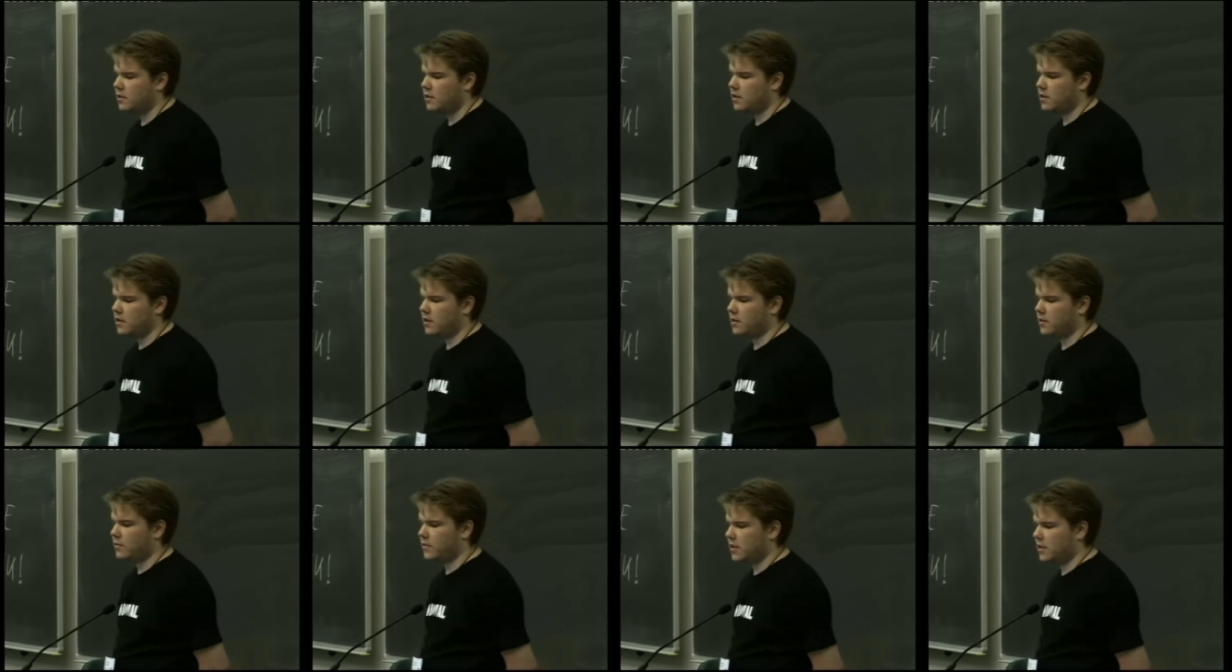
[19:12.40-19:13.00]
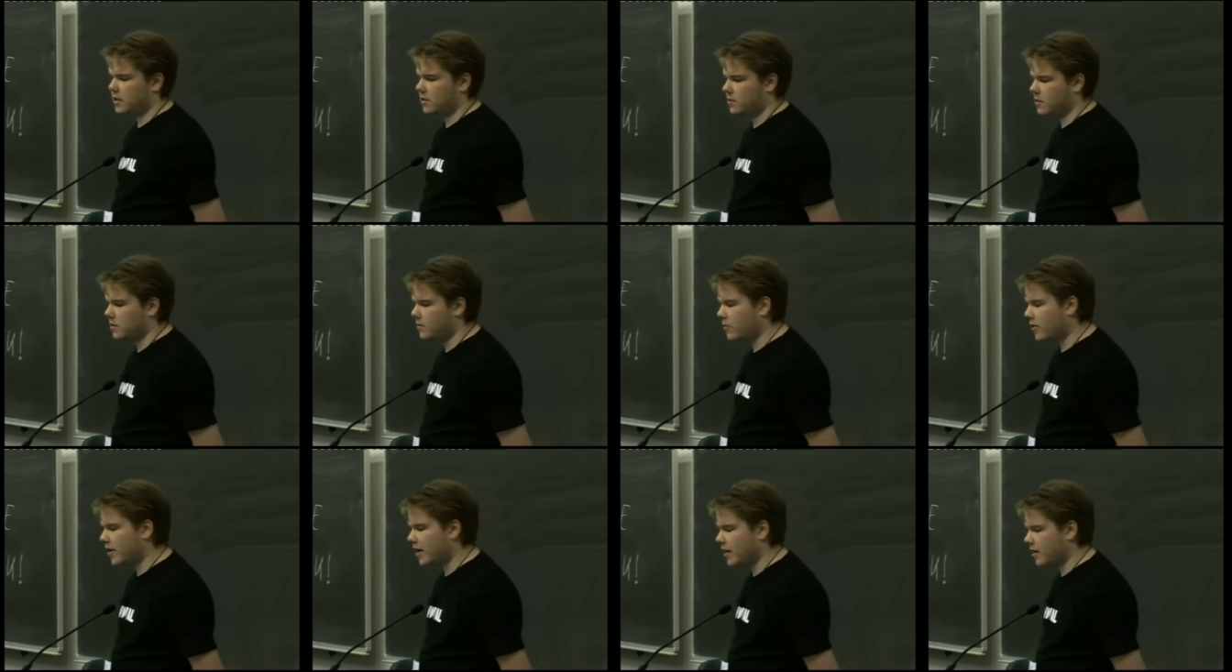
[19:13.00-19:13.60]
Uh, CRIS is a
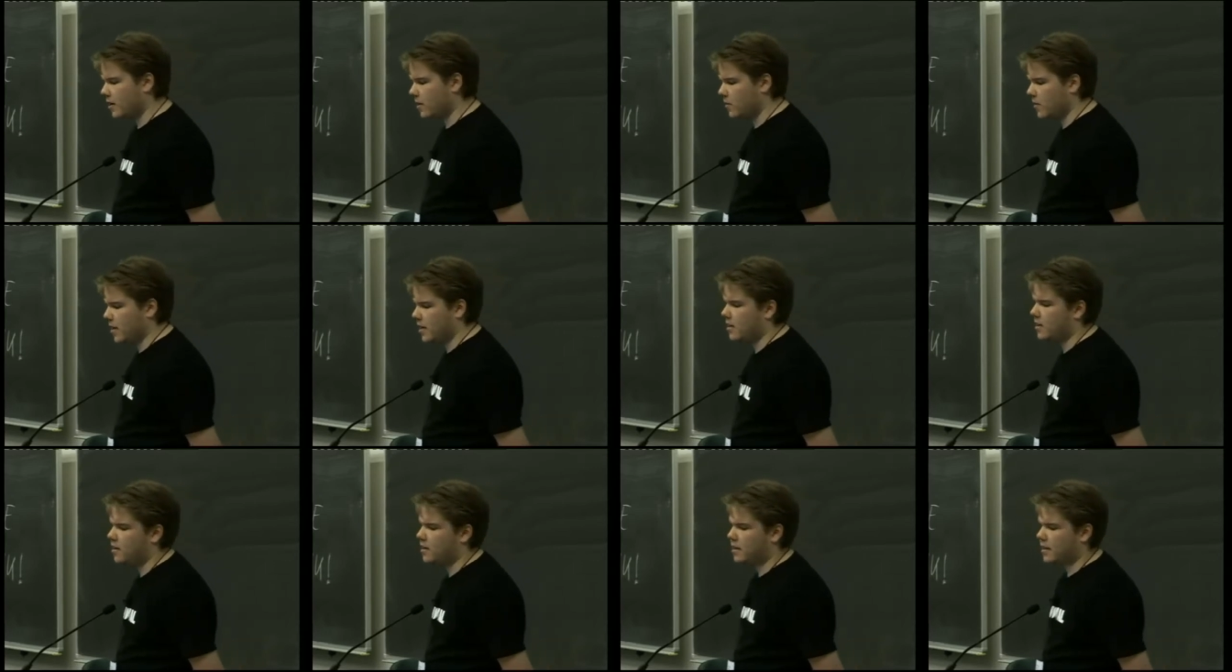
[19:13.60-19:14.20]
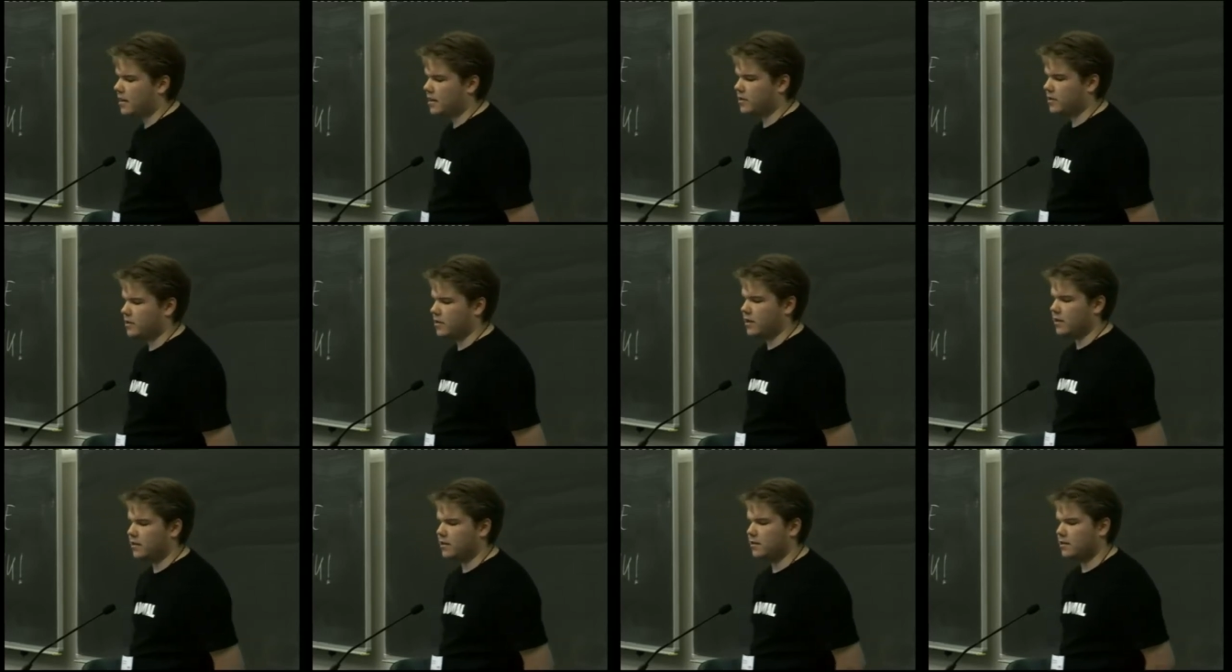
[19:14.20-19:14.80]
really low-end architecture,
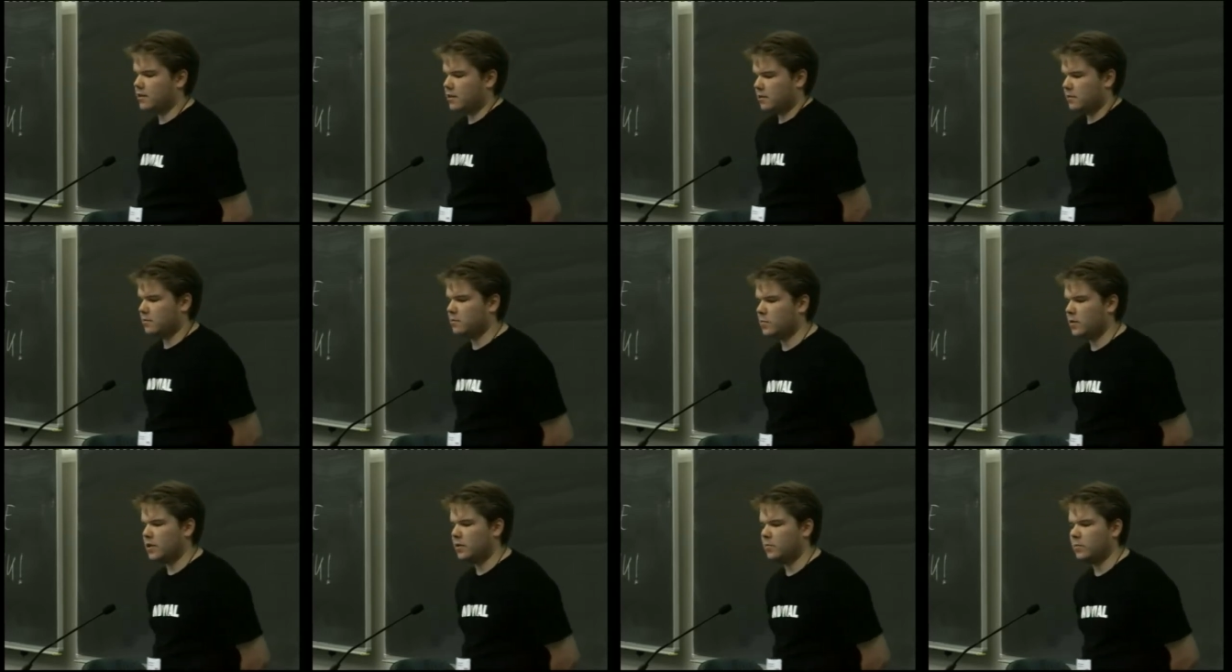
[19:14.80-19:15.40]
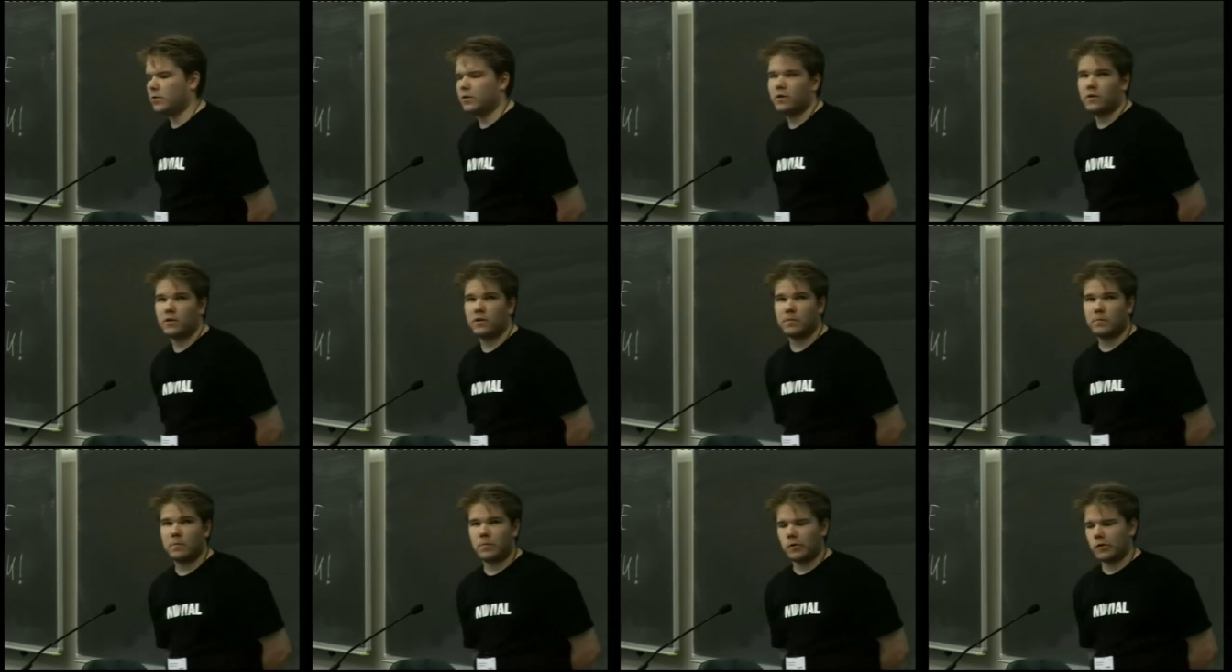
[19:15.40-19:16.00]
and we would
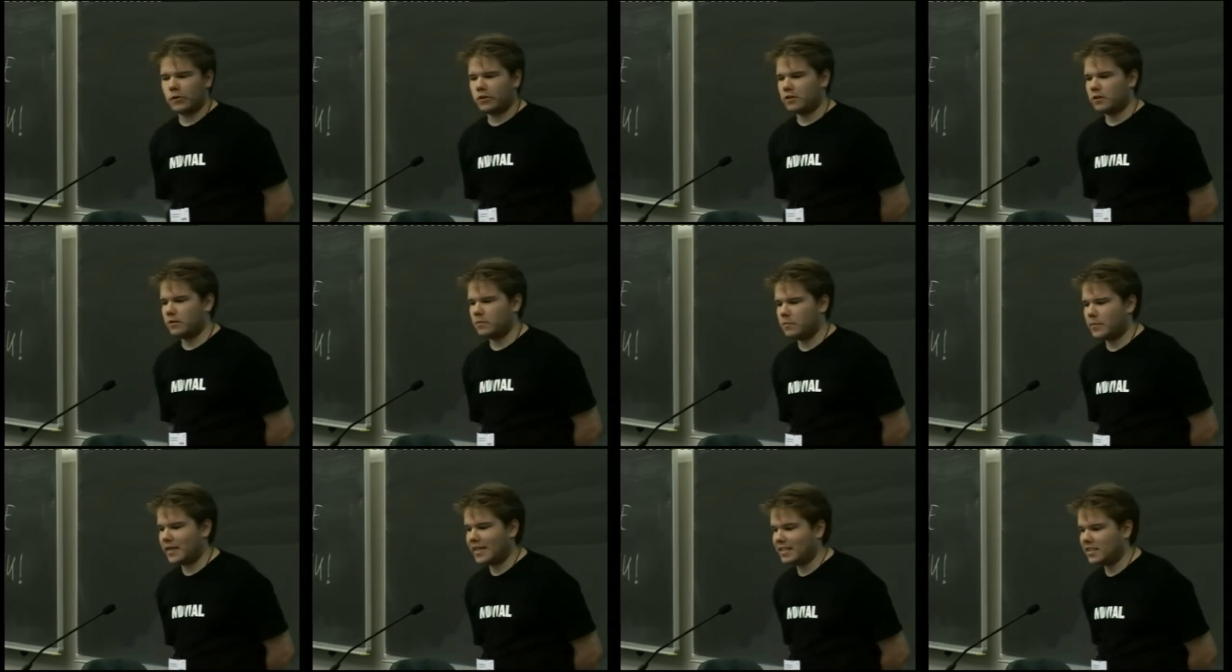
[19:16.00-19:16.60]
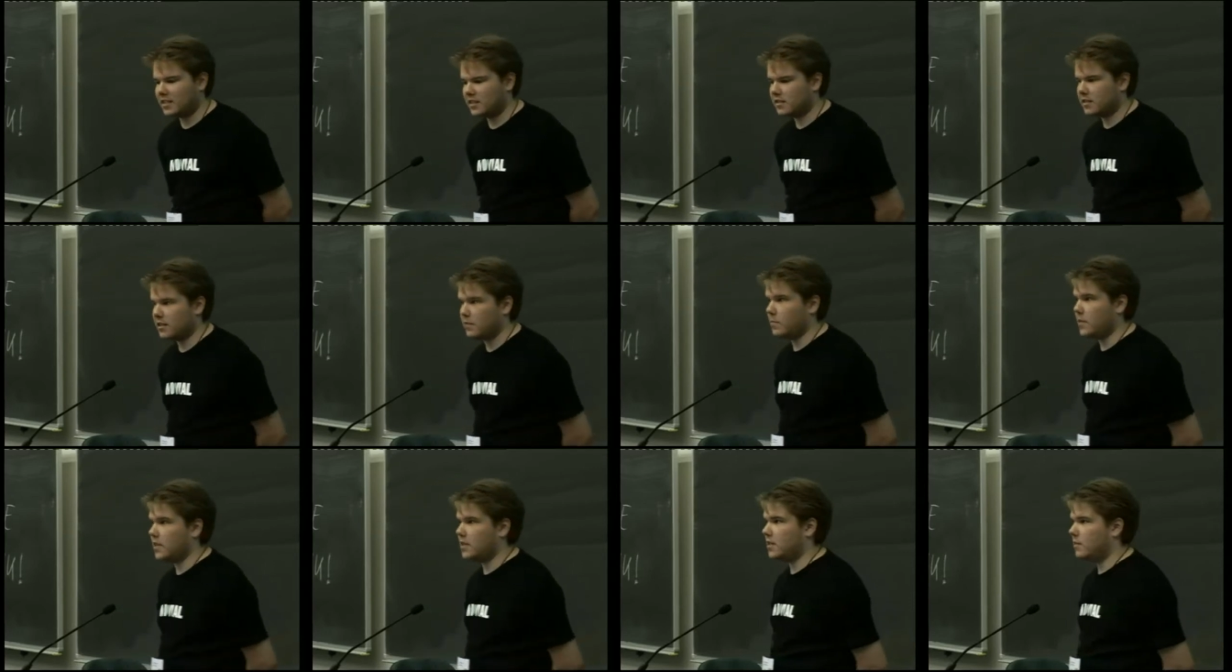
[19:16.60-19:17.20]
only port the base
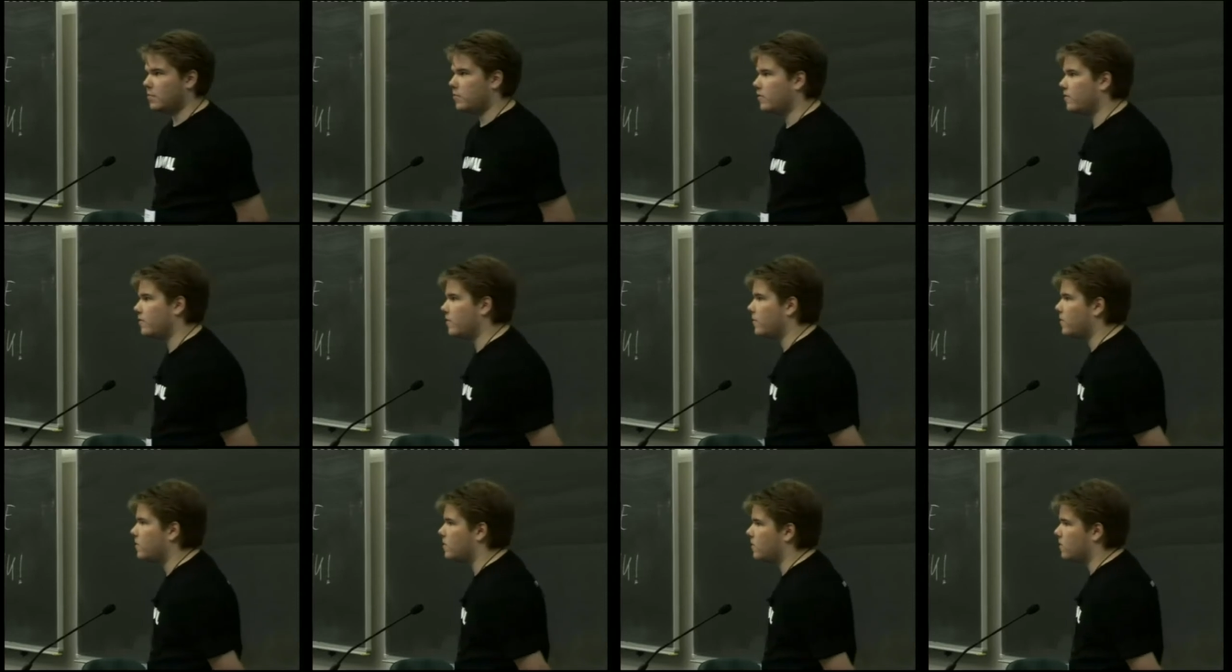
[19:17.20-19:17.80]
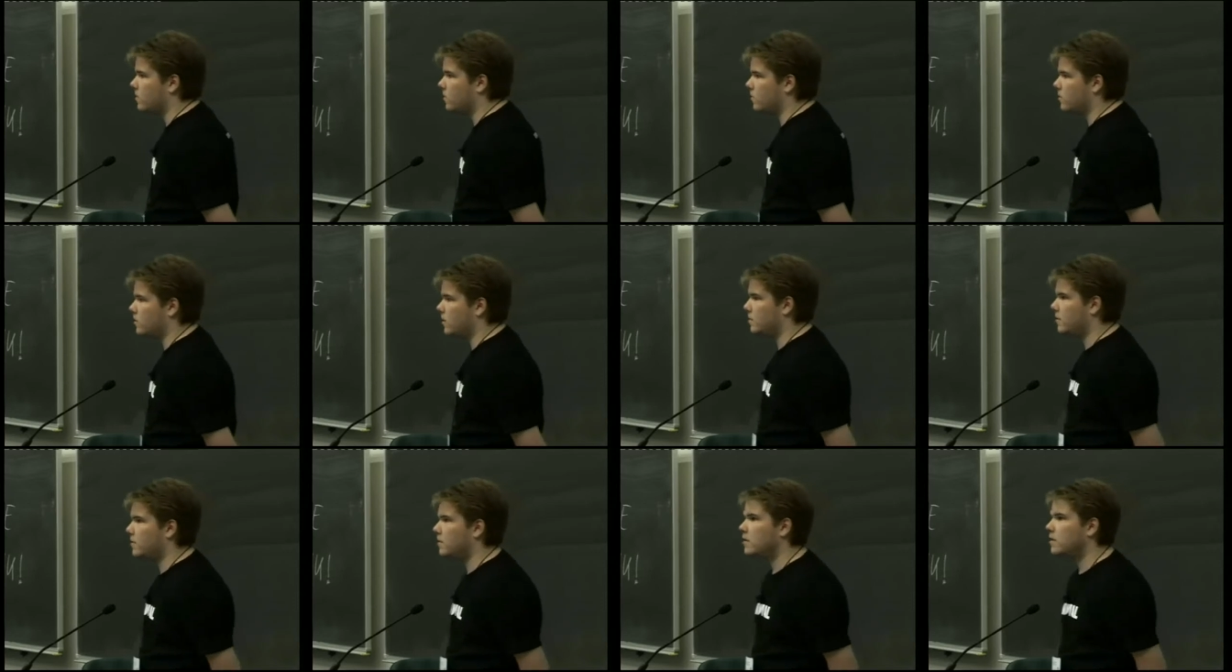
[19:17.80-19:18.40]
system as a proof of
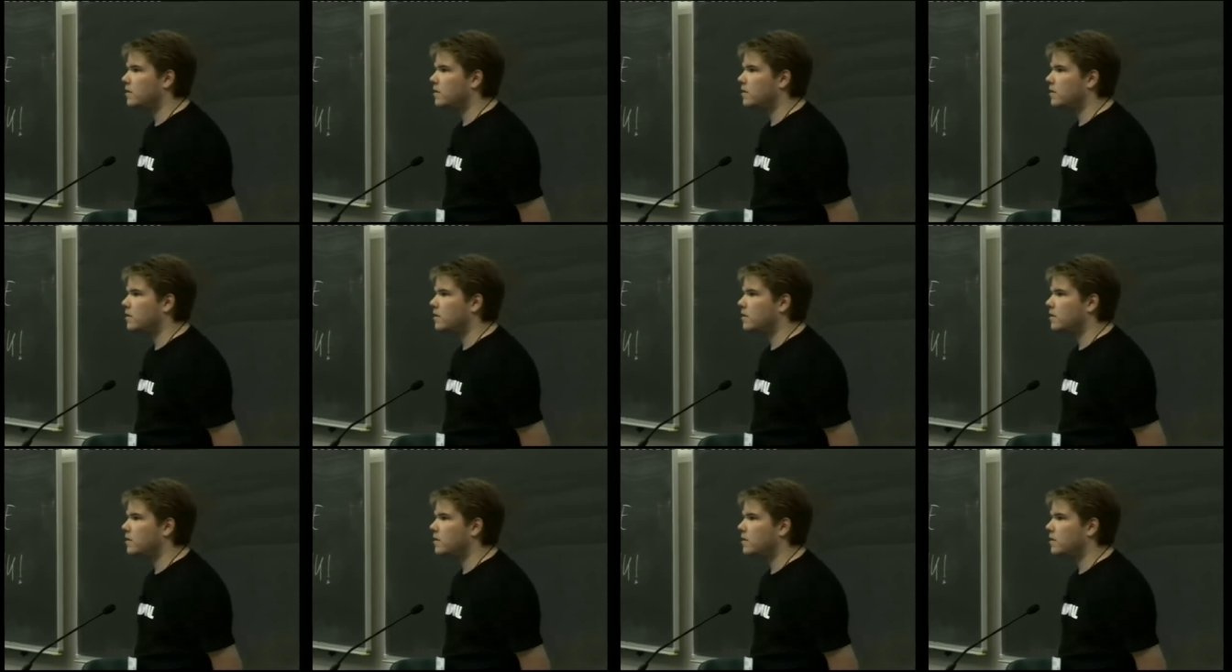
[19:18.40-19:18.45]
concept.